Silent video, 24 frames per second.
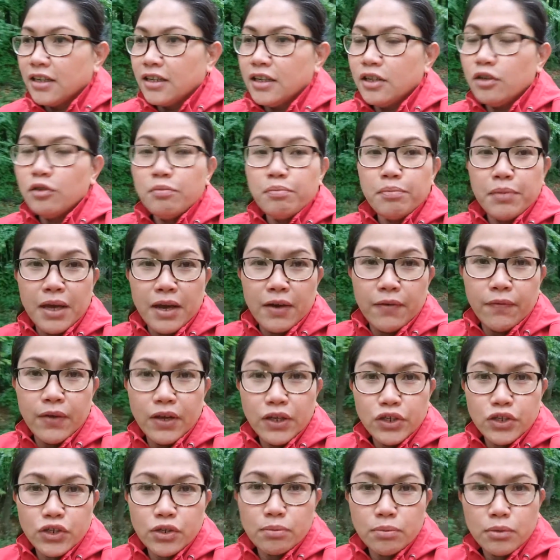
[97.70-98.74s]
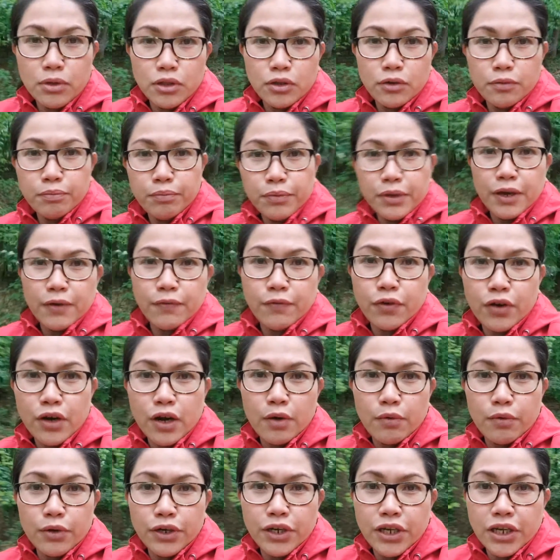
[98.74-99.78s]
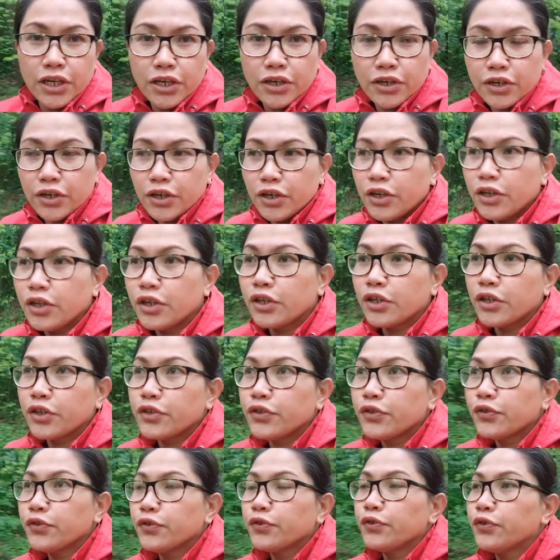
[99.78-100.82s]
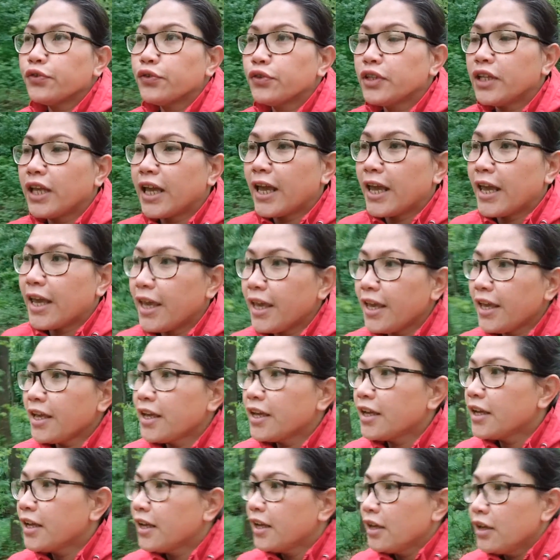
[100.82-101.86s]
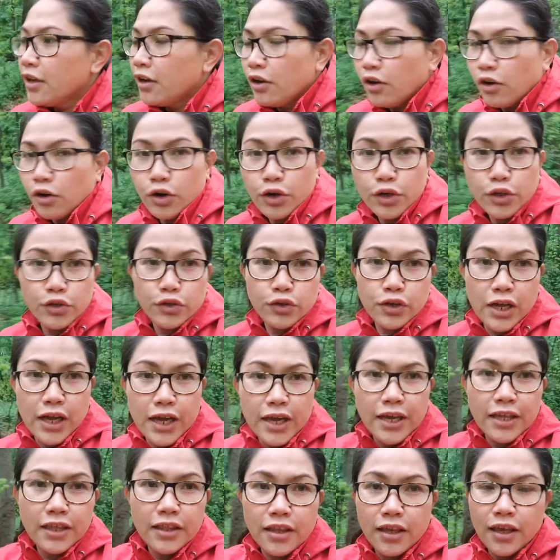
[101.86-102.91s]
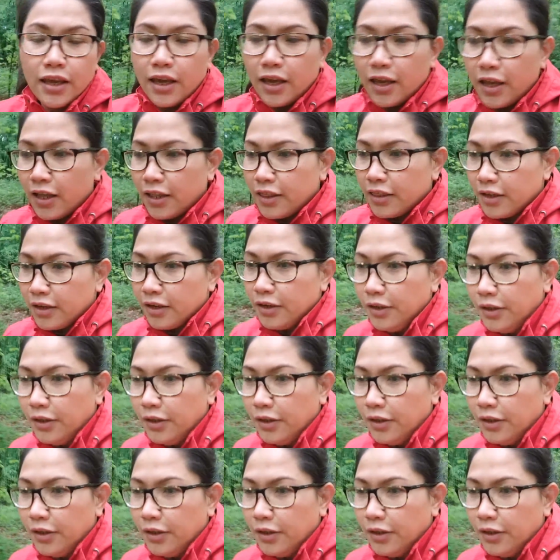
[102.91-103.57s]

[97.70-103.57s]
lumpia, vegetable lumpia for our dinner today or tonight. And